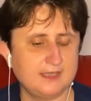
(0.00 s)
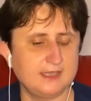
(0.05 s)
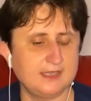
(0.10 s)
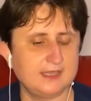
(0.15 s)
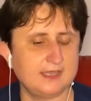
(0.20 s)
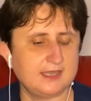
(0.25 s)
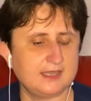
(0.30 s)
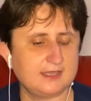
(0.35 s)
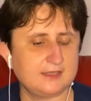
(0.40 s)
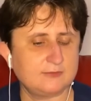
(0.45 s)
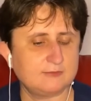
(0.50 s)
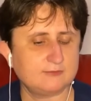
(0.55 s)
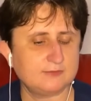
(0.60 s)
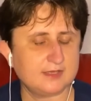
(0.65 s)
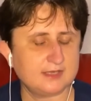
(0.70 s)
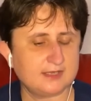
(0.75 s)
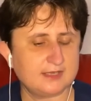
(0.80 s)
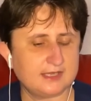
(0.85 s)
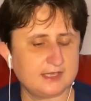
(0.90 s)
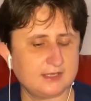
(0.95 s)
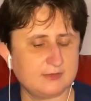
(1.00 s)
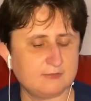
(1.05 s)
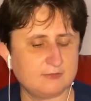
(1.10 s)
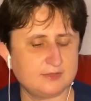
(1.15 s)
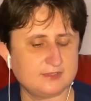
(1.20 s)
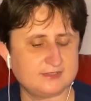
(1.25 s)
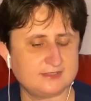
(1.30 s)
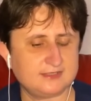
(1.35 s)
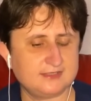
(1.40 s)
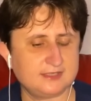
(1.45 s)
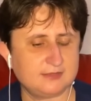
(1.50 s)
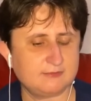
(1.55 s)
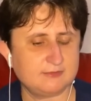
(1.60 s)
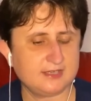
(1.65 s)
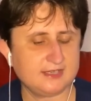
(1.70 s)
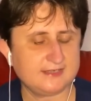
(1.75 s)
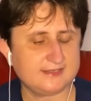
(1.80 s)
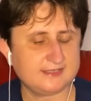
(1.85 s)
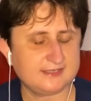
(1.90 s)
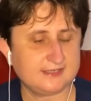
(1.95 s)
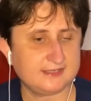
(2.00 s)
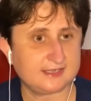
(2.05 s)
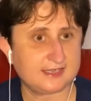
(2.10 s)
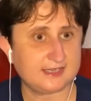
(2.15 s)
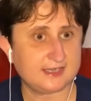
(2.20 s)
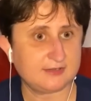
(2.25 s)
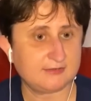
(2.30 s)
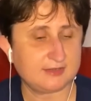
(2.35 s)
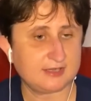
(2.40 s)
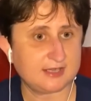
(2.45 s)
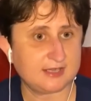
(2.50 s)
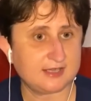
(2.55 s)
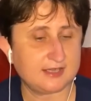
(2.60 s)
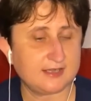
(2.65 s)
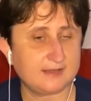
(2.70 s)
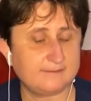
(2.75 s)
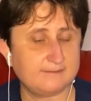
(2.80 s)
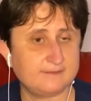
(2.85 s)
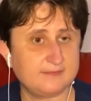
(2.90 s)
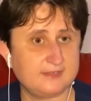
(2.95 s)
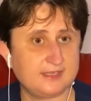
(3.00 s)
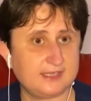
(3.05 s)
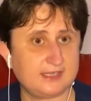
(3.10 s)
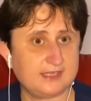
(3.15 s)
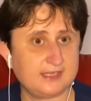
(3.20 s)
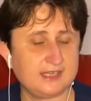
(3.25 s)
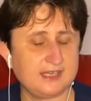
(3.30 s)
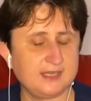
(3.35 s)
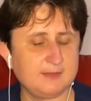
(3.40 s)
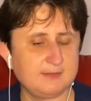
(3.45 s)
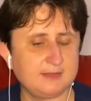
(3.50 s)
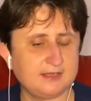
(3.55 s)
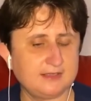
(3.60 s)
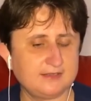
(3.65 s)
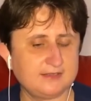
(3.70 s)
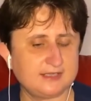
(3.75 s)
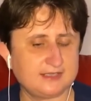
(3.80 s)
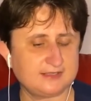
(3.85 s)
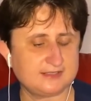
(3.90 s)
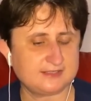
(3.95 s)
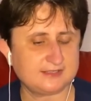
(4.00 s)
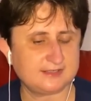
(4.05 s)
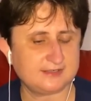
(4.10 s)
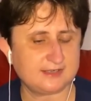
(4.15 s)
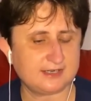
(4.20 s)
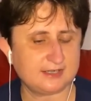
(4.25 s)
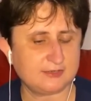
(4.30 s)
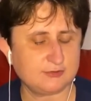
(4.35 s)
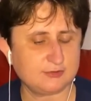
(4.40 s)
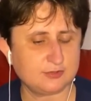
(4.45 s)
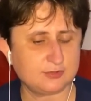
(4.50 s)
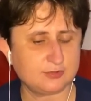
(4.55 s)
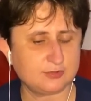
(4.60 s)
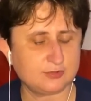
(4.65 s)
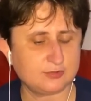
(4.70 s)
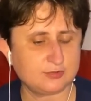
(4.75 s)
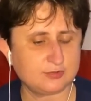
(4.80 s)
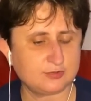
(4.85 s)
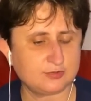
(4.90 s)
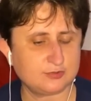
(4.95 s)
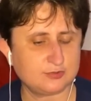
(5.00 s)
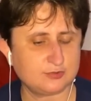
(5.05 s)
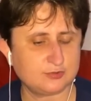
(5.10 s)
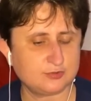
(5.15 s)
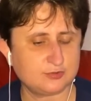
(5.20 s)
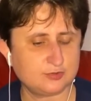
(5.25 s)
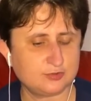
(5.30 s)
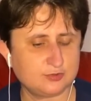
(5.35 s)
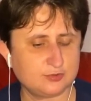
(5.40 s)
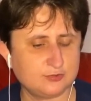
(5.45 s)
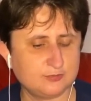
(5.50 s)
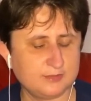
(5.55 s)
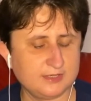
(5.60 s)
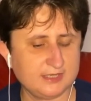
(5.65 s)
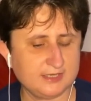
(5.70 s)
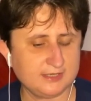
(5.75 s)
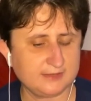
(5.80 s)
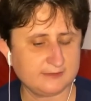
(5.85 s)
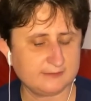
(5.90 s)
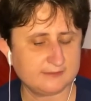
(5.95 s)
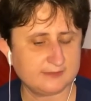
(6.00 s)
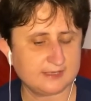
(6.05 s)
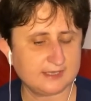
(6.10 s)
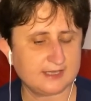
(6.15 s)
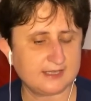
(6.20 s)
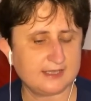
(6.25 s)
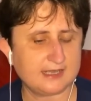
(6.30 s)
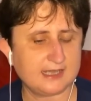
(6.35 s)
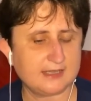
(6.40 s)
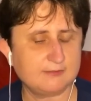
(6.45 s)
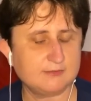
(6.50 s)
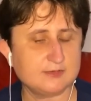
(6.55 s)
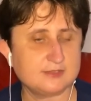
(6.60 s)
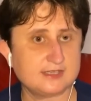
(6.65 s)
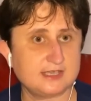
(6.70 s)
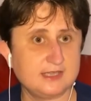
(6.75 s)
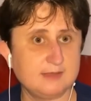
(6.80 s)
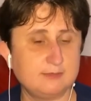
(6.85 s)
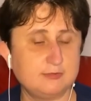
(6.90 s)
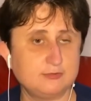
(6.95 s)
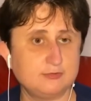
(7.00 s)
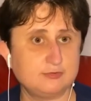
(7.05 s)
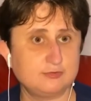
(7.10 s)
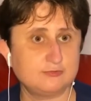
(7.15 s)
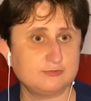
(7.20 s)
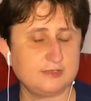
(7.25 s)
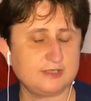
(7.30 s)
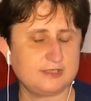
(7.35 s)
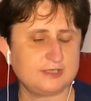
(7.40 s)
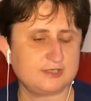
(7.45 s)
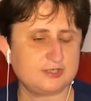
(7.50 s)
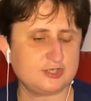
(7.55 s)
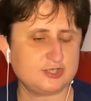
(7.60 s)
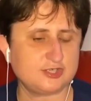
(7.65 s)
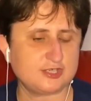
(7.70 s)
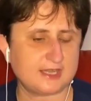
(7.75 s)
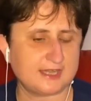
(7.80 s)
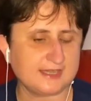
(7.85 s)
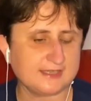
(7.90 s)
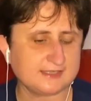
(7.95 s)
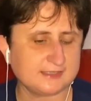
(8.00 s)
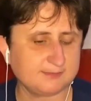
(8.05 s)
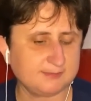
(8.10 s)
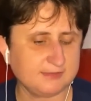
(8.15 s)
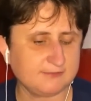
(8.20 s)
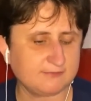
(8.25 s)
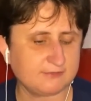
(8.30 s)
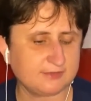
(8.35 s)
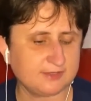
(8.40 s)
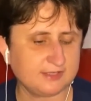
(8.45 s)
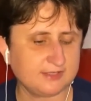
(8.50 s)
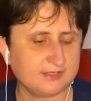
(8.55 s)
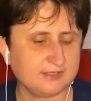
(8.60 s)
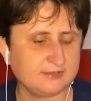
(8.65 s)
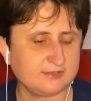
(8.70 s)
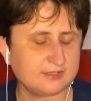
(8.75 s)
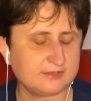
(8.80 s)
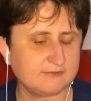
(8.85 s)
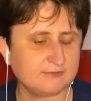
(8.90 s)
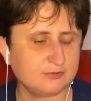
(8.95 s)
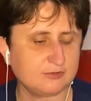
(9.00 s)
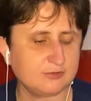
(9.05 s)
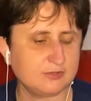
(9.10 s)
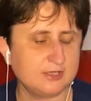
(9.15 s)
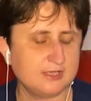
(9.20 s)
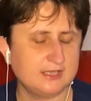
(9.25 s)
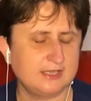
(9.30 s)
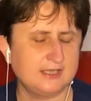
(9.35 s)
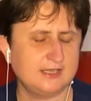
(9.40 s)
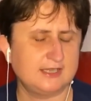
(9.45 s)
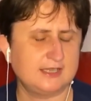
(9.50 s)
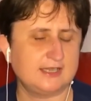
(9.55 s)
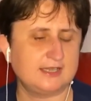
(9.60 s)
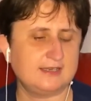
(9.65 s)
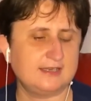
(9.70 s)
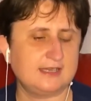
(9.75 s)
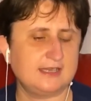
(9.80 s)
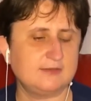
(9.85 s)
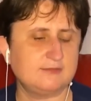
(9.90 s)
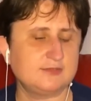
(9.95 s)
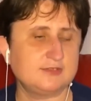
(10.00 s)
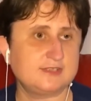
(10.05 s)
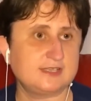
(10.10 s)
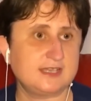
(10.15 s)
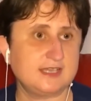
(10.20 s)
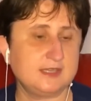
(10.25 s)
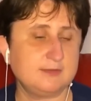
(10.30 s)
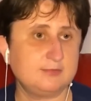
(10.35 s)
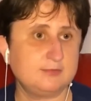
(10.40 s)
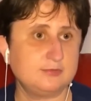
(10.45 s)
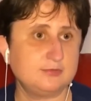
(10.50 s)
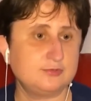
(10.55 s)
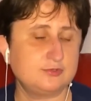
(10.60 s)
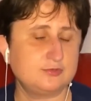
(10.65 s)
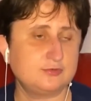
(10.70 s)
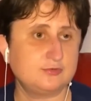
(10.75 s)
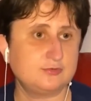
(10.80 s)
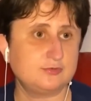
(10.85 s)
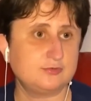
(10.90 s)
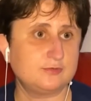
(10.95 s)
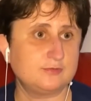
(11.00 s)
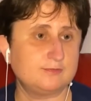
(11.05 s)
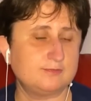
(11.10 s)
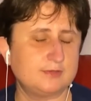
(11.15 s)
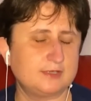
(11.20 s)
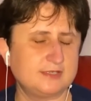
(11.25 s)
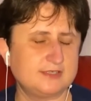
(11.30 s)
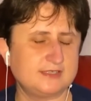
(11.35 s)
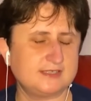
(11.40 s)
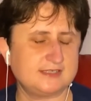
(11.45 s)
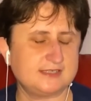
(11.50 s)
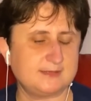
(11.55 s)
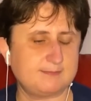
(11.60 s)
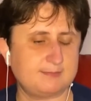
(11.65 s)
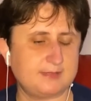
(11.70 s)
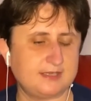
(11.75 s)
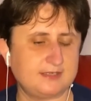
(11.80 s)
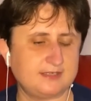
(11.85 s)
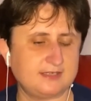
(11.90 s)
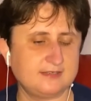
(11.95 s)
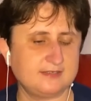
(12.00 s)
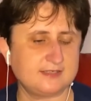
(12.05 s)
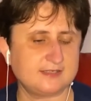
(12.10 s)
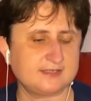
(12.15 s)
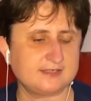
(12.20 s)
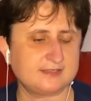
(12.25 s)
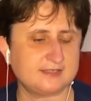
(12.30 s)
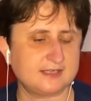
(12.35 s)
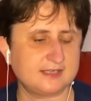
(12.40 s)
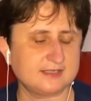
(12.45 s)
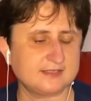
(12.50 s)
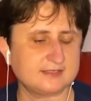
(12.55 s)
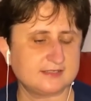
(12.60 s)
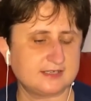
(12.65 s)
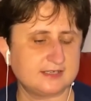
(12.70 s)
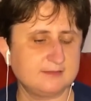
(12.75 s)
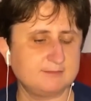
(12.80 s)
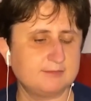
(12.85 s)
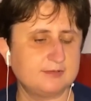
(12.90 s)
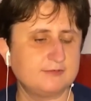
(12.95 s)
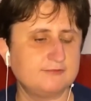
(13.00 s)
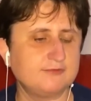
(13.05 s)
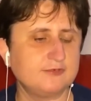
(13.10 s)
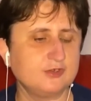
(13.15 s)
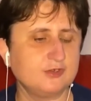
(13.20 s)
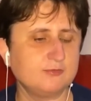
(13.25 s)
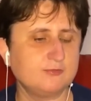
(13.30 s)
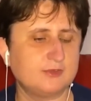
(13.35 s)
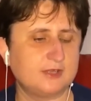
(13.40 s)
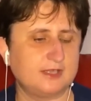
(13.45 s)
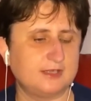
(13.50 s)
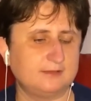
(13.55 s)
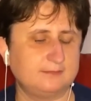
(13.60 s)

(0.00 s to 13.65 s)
And when I was in the waiting area, they emailed that scenario to me and I was able to read it just before an interview and I was able to participate in this task and perform well.